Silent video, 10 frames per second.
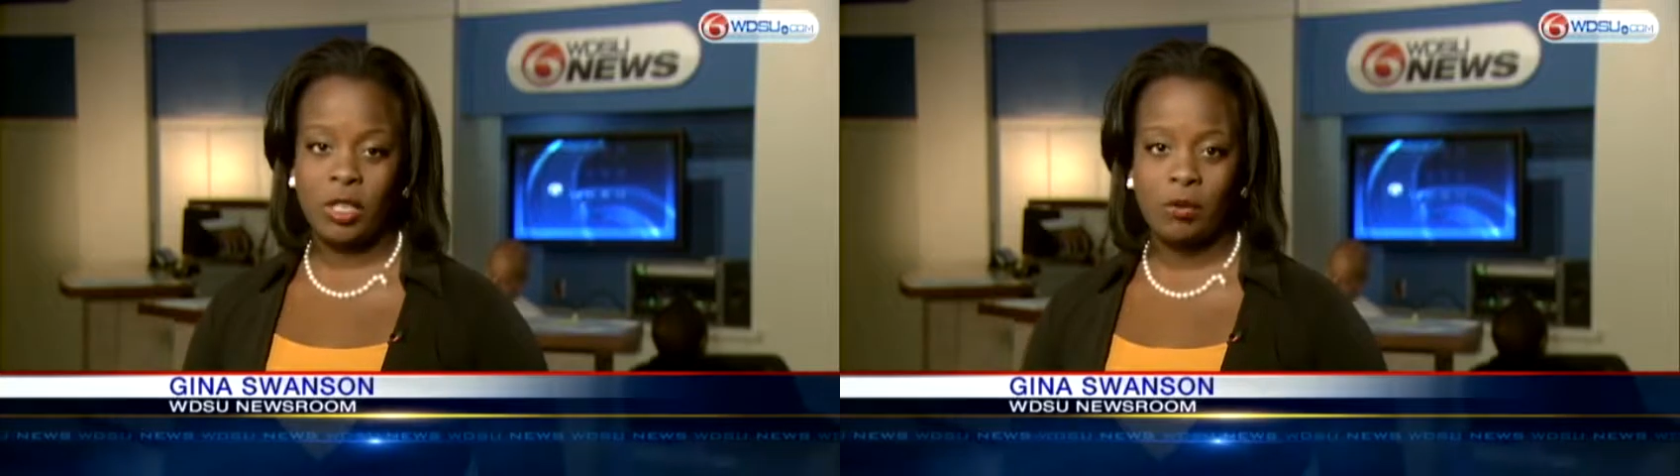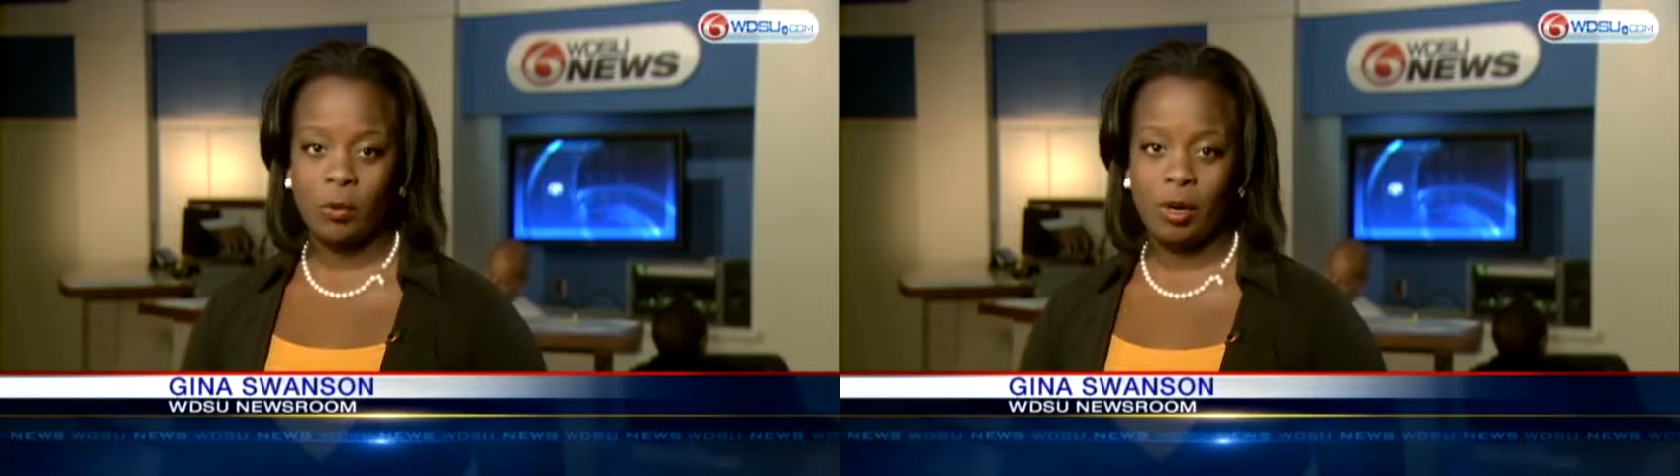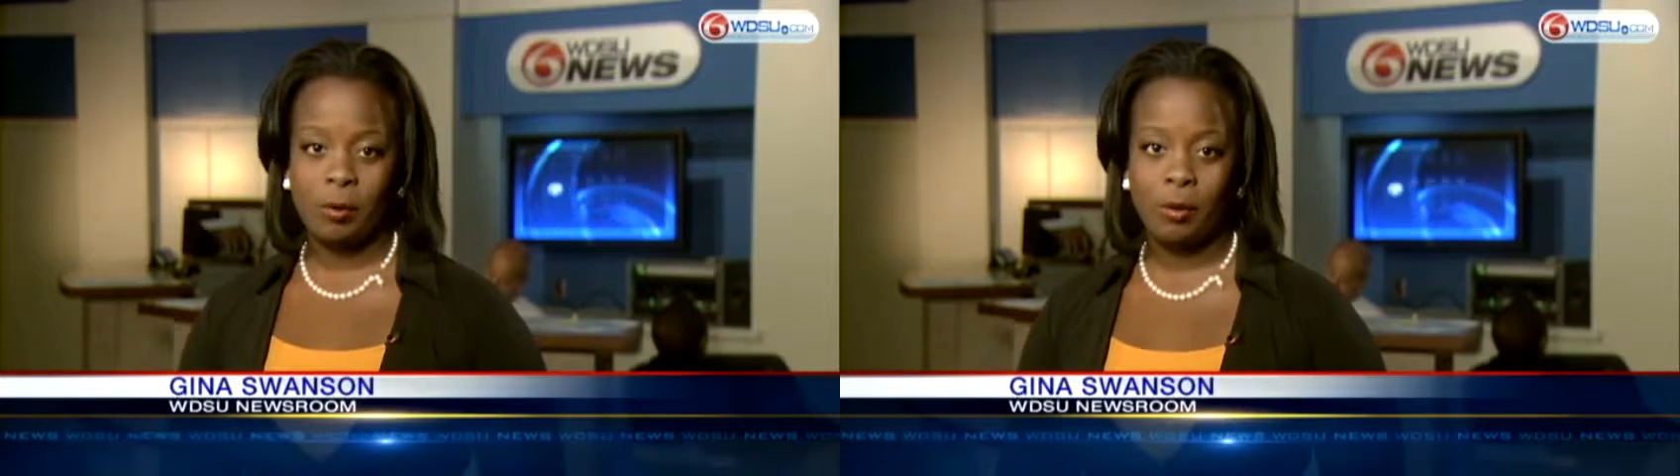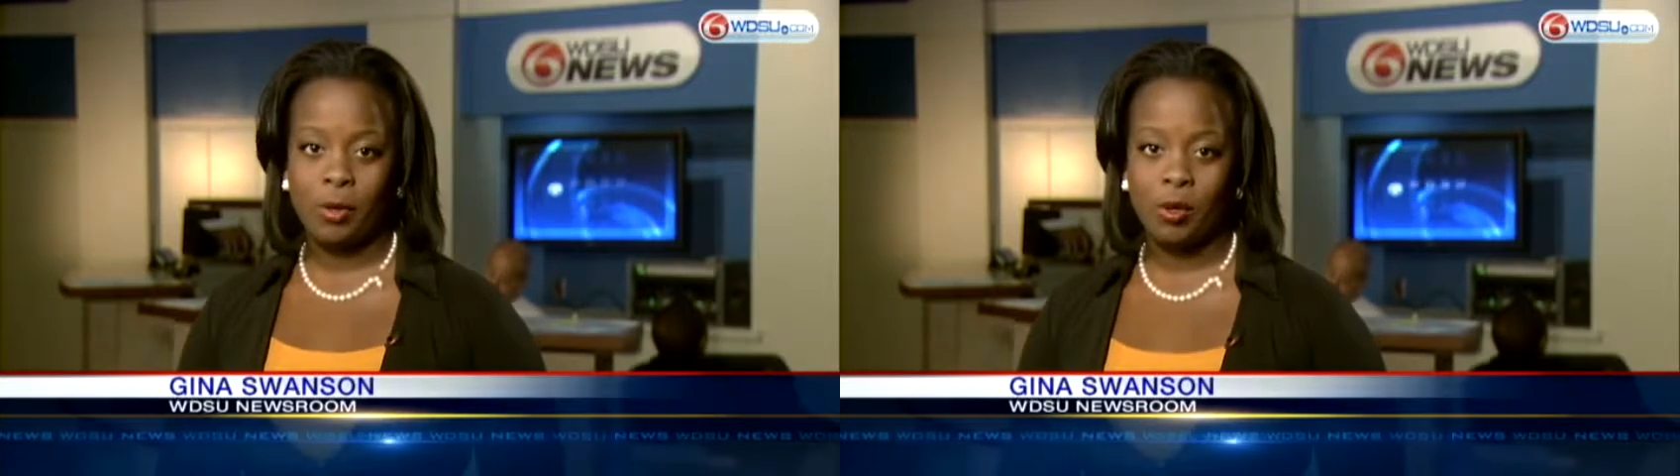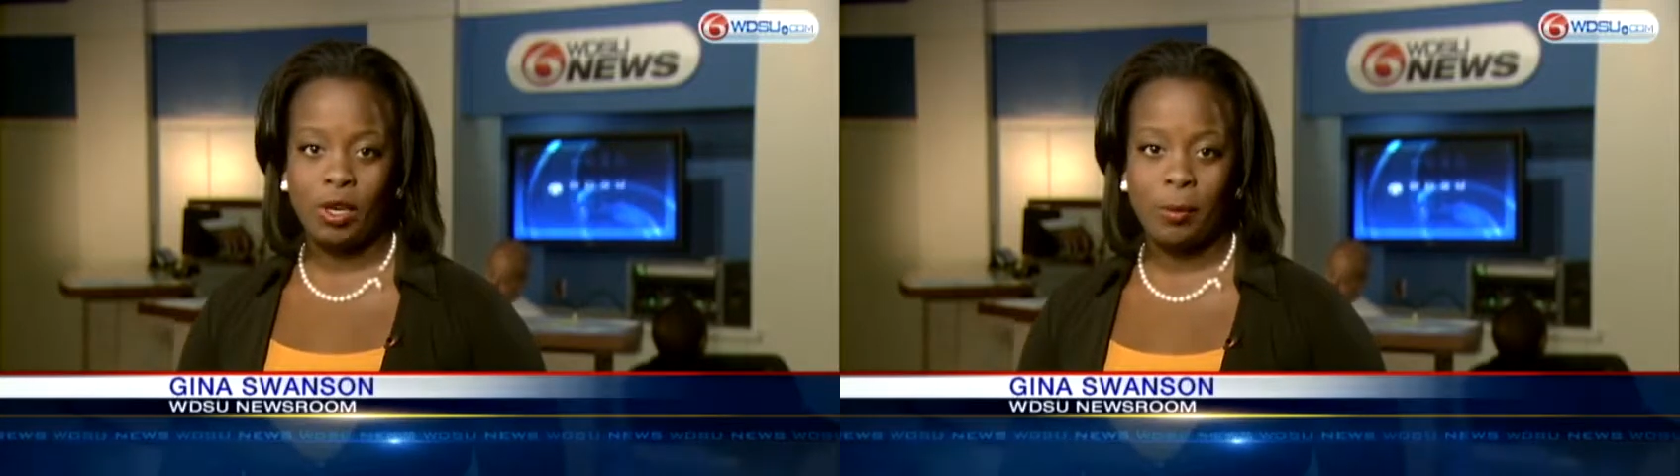Xavier Prep
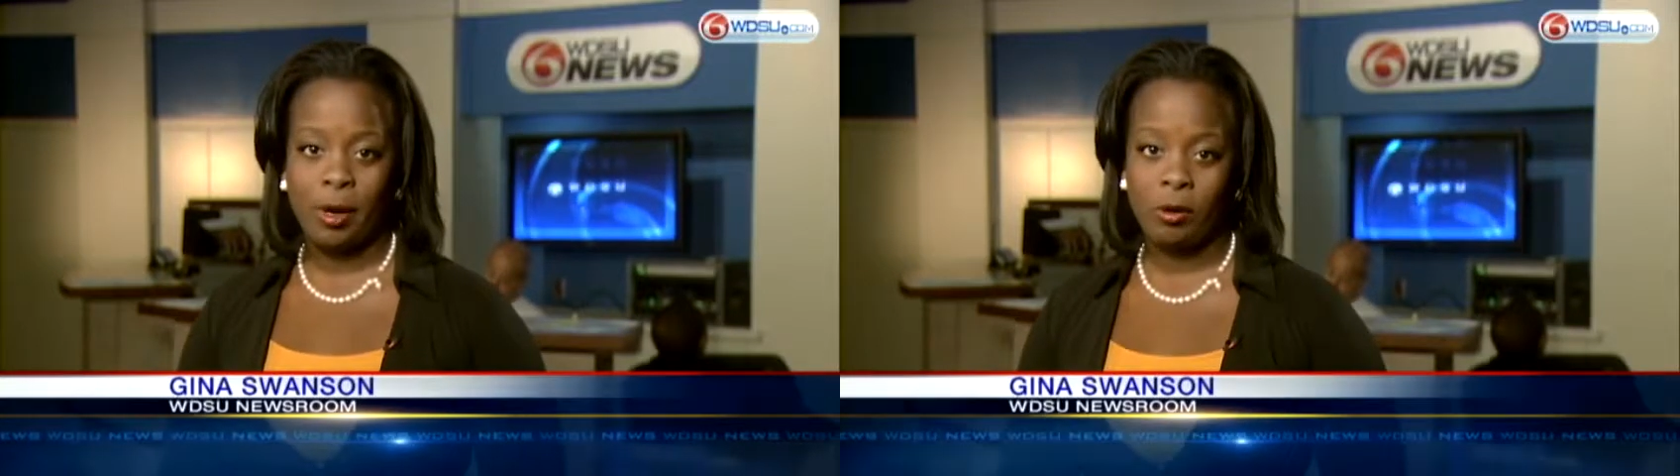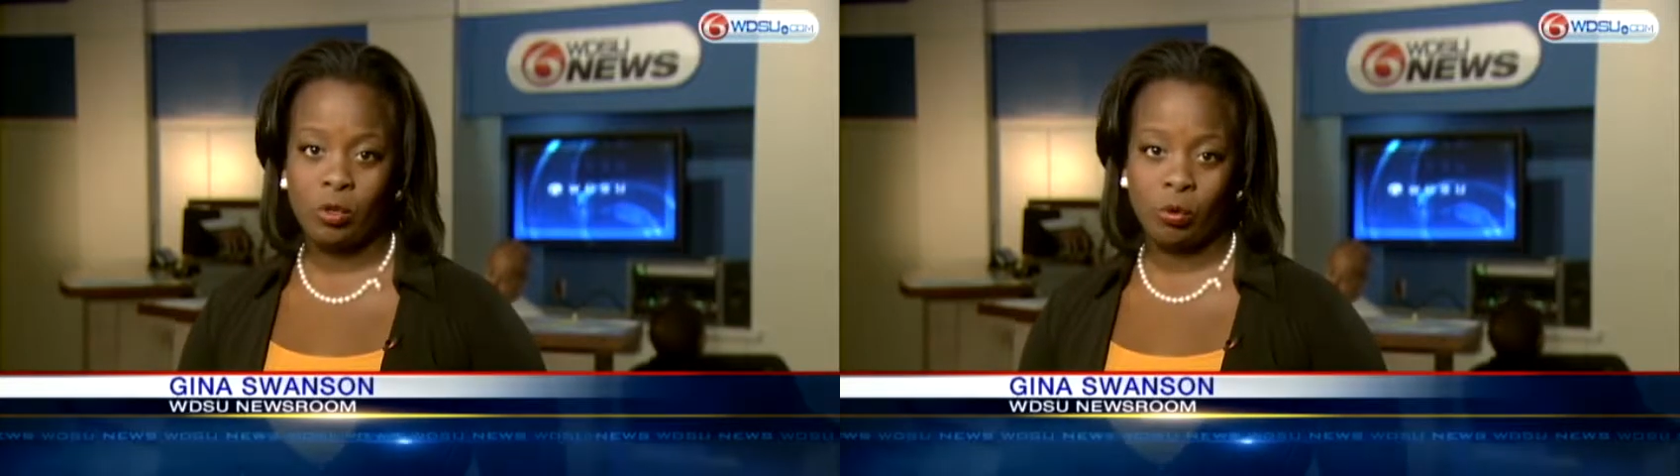community. Parents